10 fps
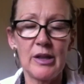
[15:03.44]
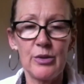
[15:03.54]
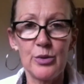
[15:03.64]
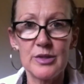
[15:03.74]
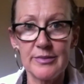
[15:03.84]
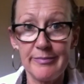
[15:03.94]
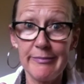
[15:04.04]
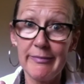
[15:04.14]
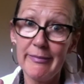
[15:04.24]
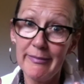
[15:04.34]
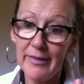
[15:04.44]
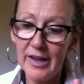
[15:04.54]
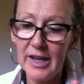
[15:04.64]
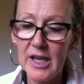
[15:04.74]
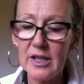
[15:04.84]
my thoughts.
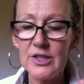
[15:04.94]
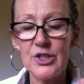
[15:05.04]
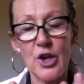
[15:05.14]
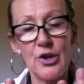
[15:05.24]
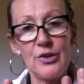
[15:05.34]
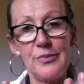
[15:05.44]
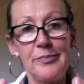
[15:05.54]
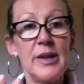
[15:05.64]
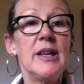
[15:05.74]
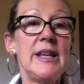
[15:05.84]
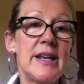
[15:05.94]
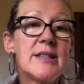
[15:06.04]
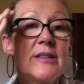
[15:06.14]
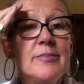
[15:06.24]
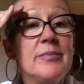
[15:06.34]
So,
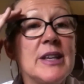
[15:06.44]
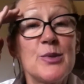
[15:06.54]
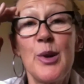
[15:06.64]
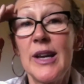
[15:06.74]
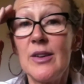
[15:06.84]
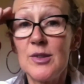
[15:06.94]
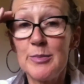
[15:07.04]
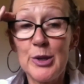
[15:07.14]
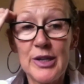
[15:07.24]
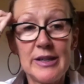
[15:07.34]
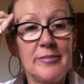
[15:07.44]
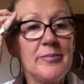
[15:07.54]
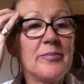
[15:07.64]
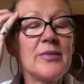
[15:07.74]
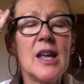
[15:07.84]
yes, that's why I gave up smoking.
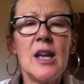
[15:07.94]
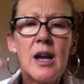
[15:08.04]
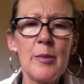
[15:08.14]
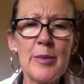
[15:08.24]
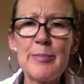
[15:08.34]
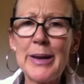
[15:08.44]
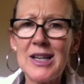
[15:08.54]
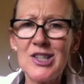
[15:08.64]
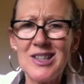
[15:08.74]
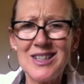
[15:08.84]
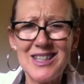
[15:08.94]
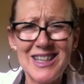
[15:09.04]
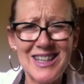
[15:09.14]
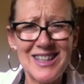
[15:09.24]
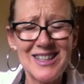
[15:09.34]
I'm a bit passionate
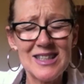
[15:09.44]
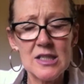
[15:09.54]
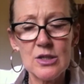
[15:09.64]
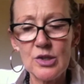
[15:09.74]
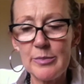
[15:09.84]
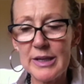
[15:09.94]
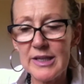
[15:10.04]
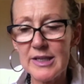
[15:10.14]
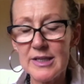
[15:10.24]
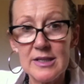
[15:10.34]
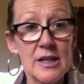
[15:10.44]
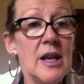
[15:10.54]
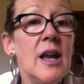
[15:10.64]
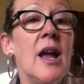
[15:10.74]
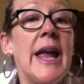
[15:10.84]
today. Sorry about this.
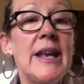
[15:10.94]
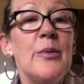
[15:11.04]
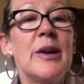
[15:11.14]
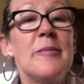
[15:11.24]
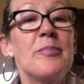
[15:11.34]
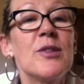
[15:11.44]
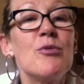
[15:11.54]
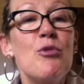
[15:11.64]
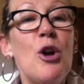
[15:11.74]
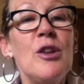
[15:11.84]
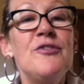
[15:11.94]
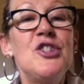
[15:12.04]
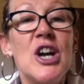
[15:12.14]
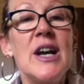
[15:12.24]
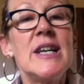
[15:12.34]
Anyway, the role of
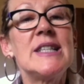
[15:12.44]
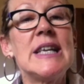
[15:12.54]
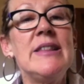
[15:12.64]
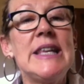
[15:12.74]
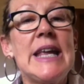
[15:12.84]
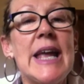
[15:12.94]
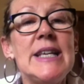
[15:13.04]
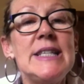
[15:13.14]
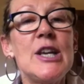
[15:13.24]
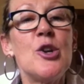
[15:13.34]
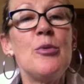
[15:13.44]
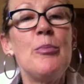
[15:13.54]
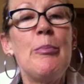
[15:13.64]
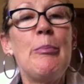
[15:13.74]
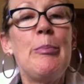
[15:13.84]
diet in the
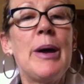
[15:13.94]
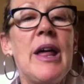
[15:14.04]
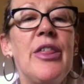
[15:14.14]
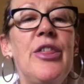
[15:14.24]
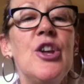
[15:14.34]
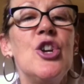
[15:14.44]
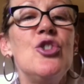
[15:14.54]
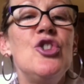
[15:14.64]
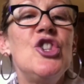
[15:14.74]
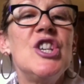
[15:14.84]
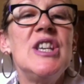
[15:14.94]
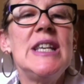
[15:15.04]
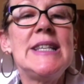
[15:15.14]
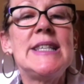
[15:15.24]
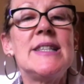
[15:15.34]

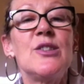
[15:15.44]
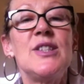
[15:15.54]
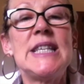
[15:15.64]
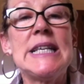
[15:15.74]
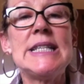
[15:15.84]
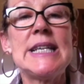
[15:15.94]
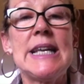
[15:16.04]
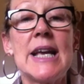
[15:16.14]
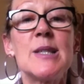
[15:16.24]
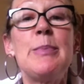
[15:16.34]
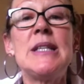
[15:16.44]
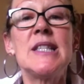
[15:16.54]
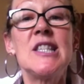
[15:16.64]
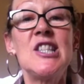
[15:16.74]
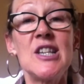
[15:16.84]
etiopathogenesis of CD has been
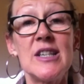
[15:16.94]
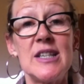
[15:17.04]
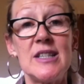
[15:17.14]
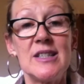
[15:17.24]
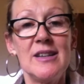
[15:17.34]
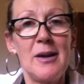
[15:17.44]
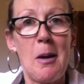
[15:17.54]
studied,